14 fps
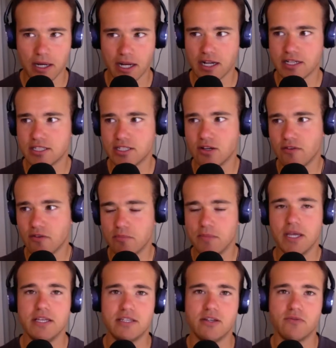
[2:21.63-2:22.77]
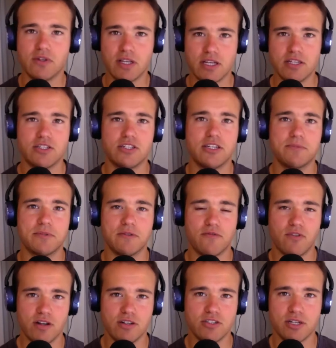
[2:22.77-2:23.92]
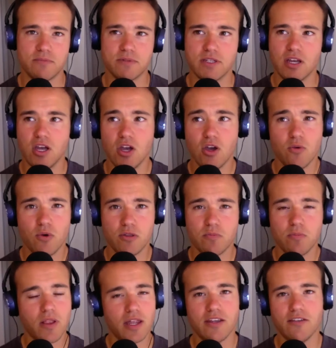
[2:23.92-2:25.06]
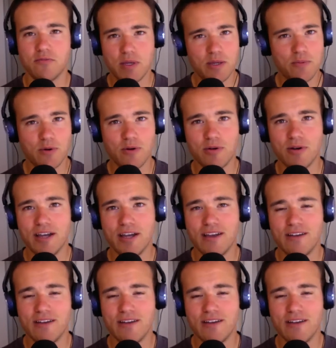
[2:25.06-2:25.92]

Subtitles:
And I still have amazing relationships and friendships with plenty of people,